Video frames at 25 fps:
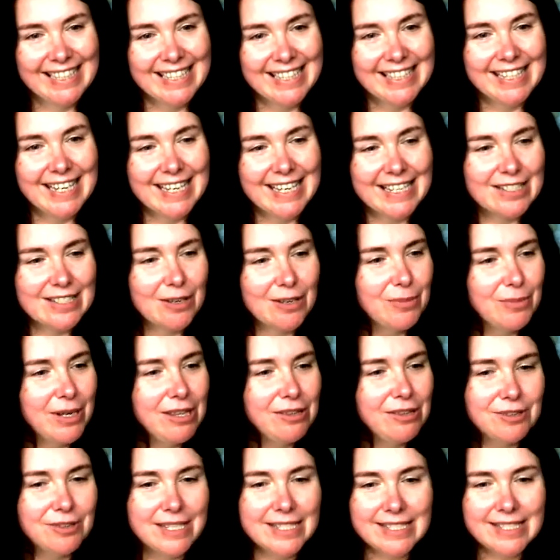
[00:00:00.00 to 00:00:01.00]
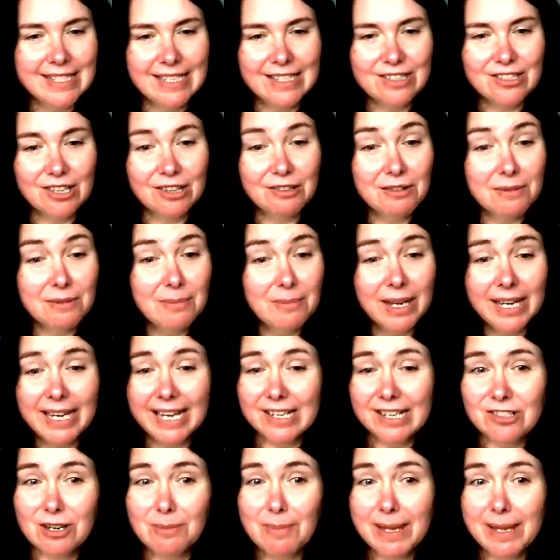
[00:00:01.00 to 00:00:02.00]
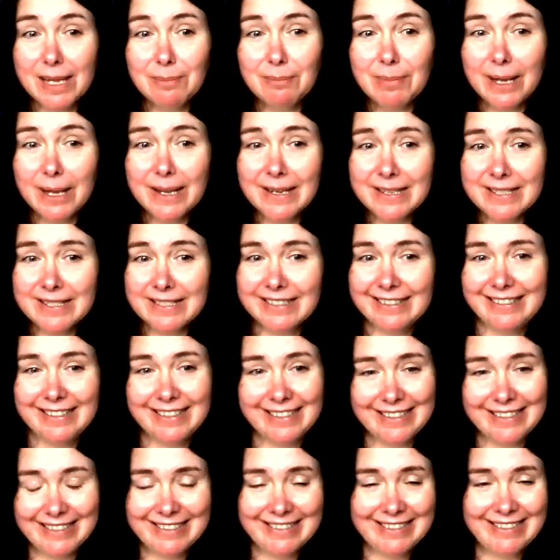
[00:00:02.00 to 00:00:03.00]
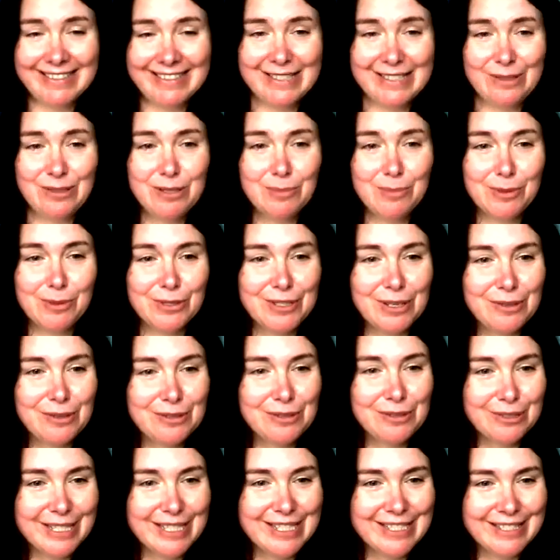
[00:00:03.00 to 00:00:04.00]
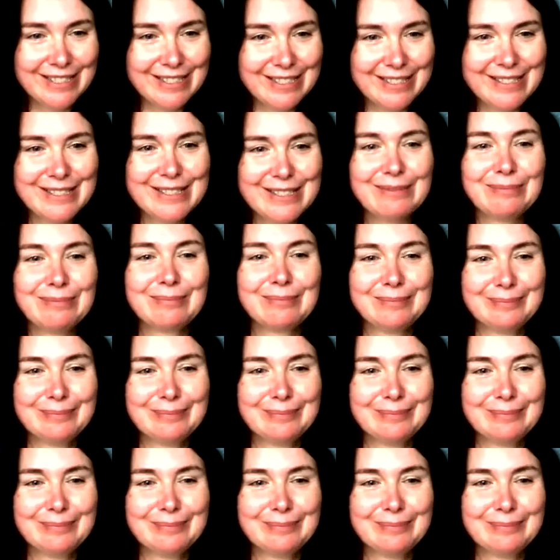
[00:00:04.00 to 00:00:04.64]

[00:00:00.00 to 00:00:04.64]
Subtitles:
next time we three see each other, it might actually be in person at a suitable social distance.